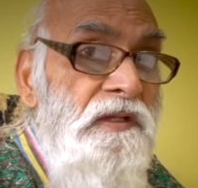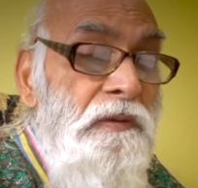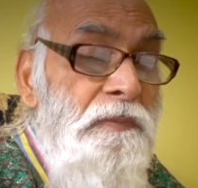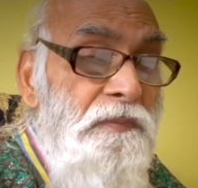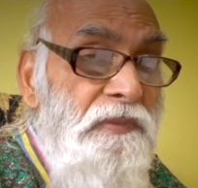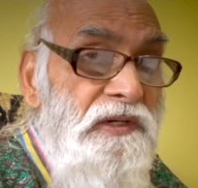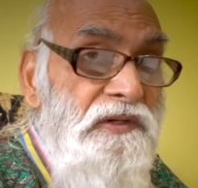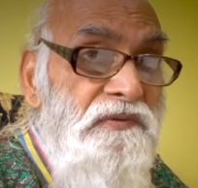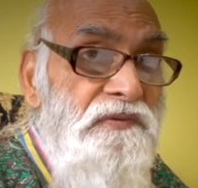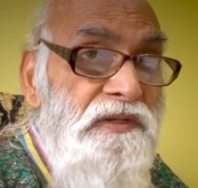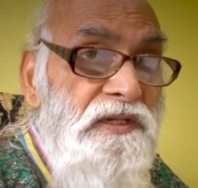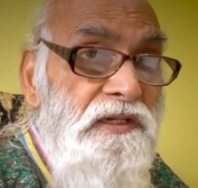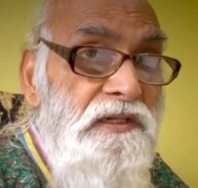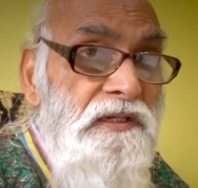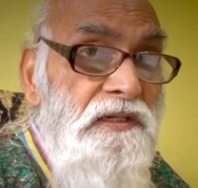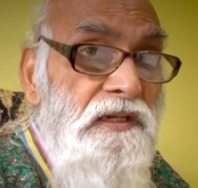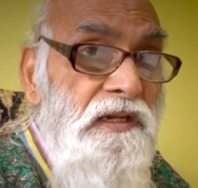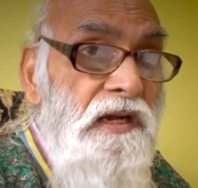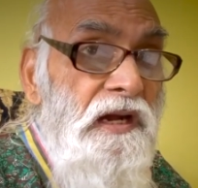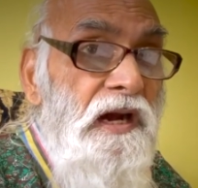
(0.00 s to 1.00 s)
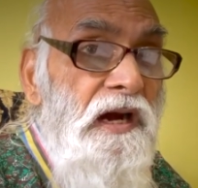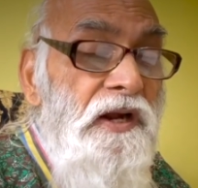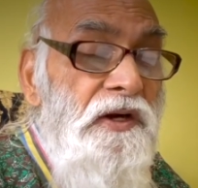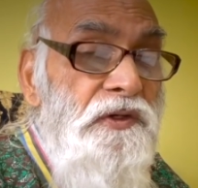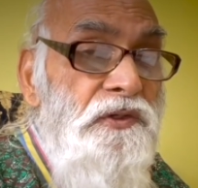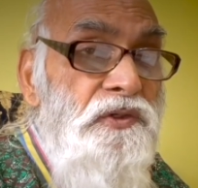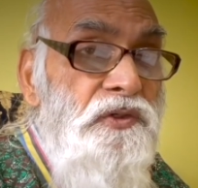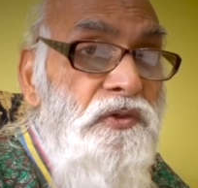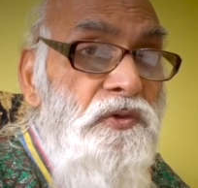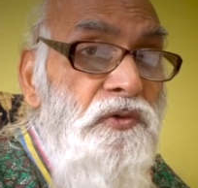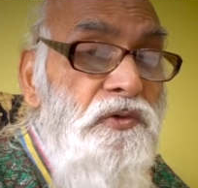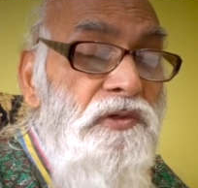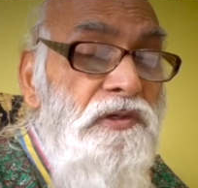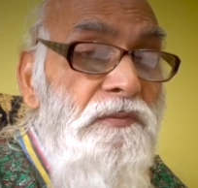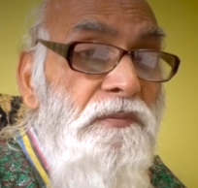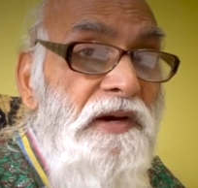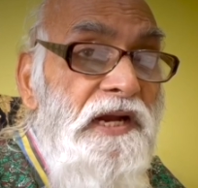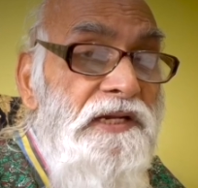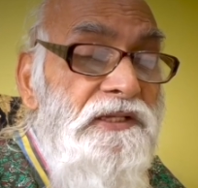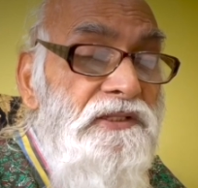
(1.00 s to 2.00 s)
But we are
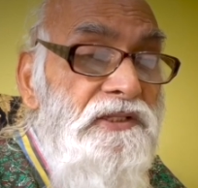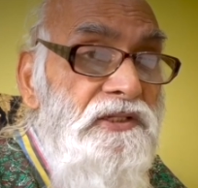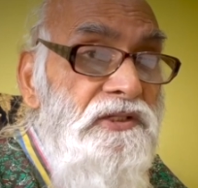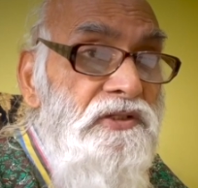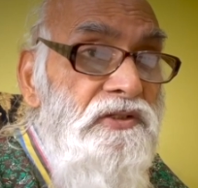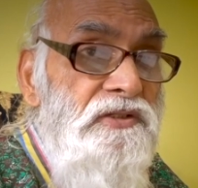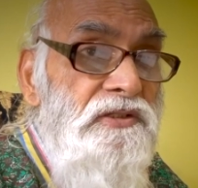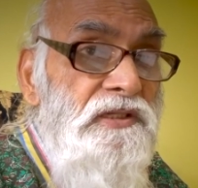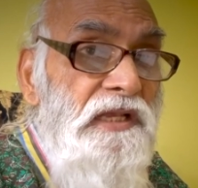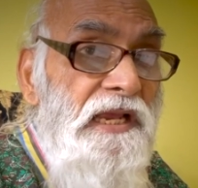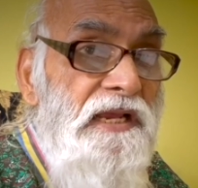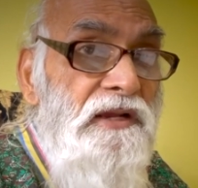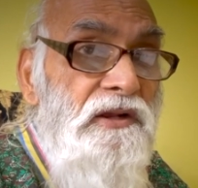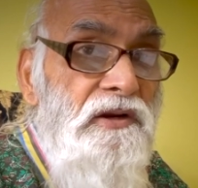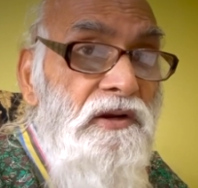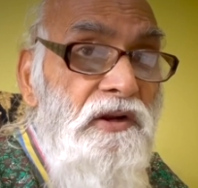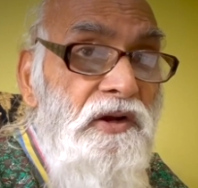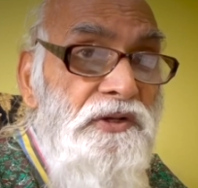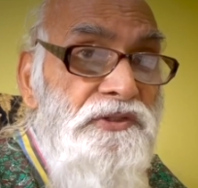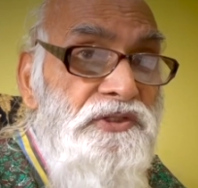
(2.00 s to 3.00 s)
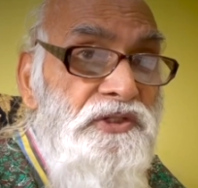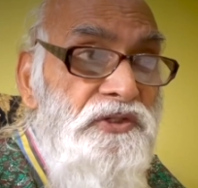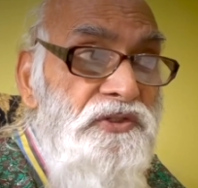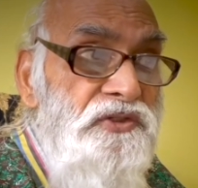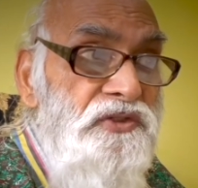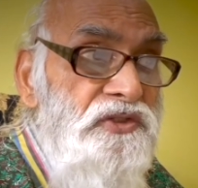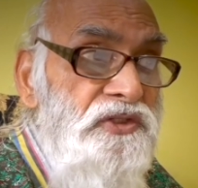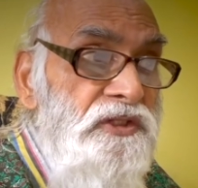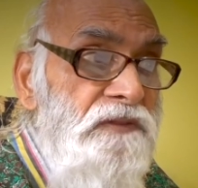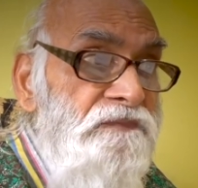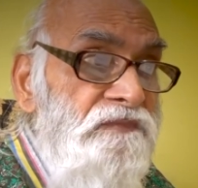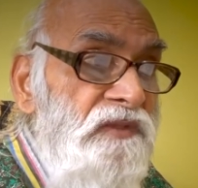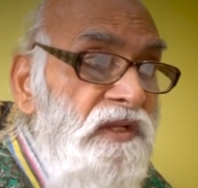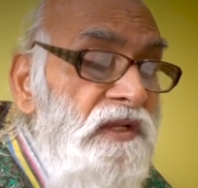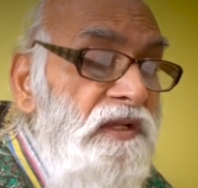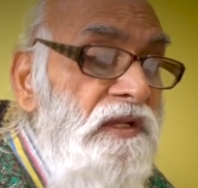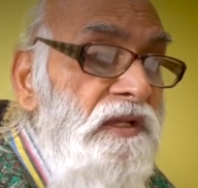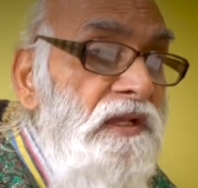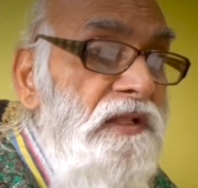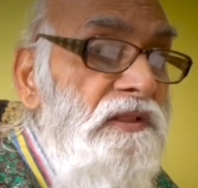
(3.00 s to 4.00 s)
told by these psychologists
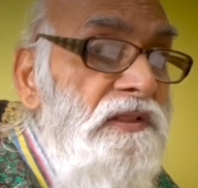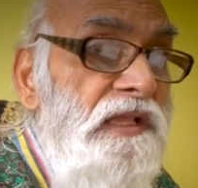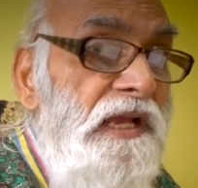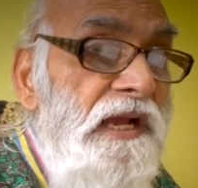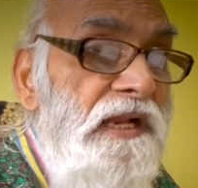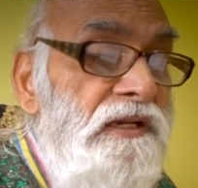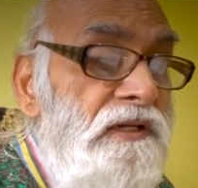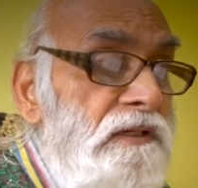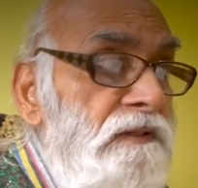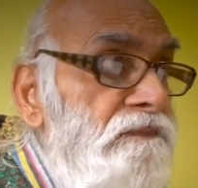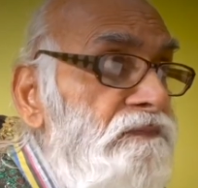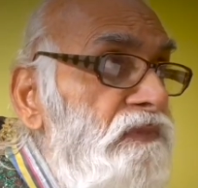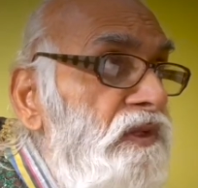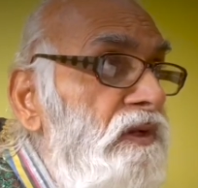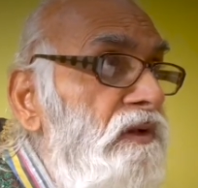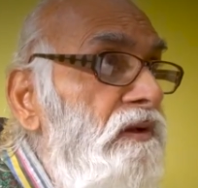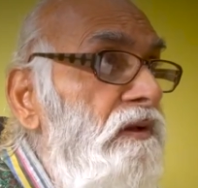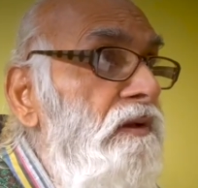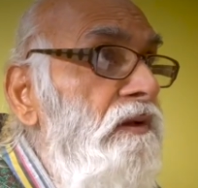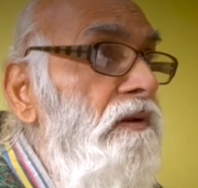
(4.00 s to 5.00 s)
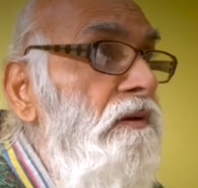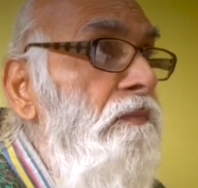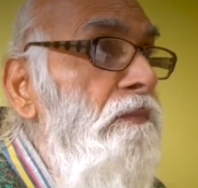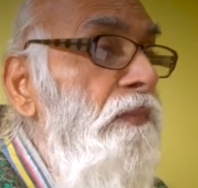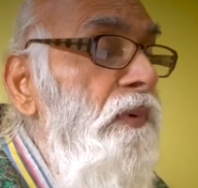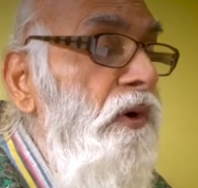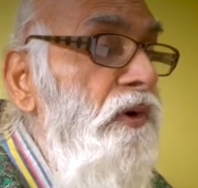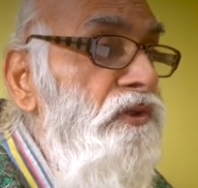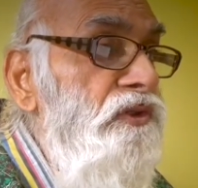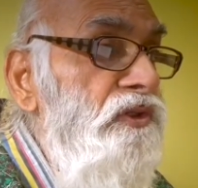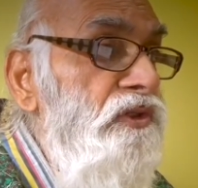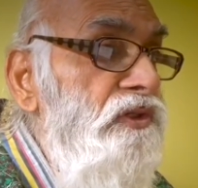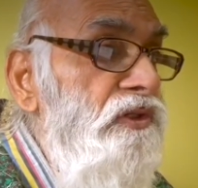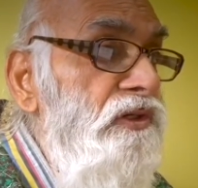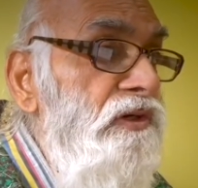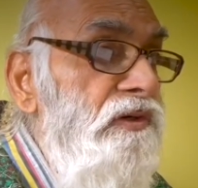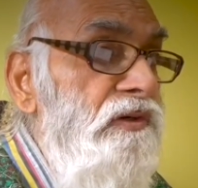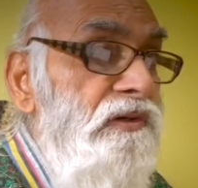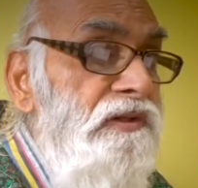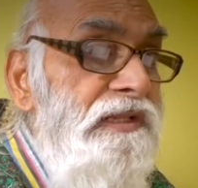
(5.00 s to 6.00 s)
that posit-
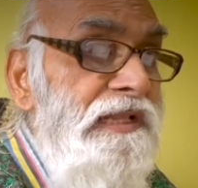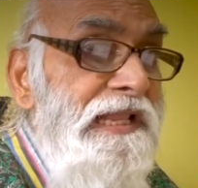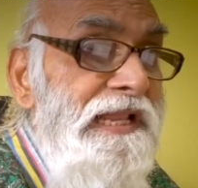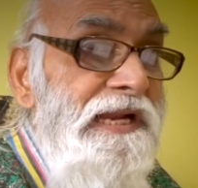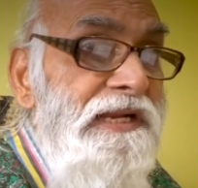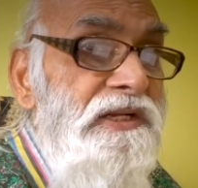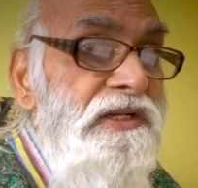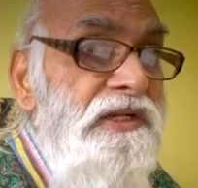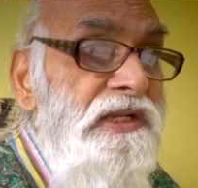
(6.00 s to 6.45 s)
let